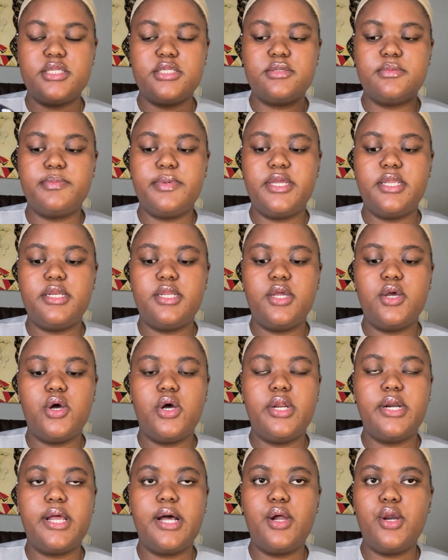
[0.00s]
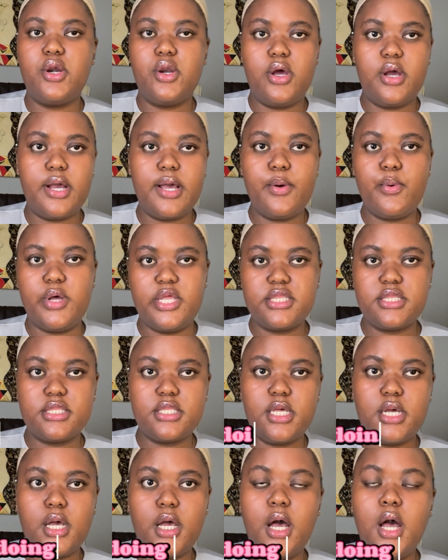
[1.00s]
depending on how long I want
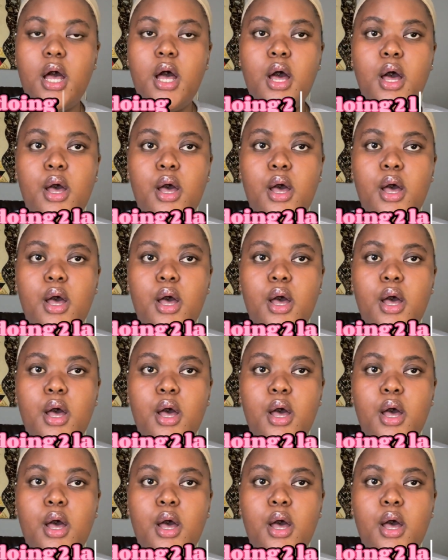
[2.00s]
the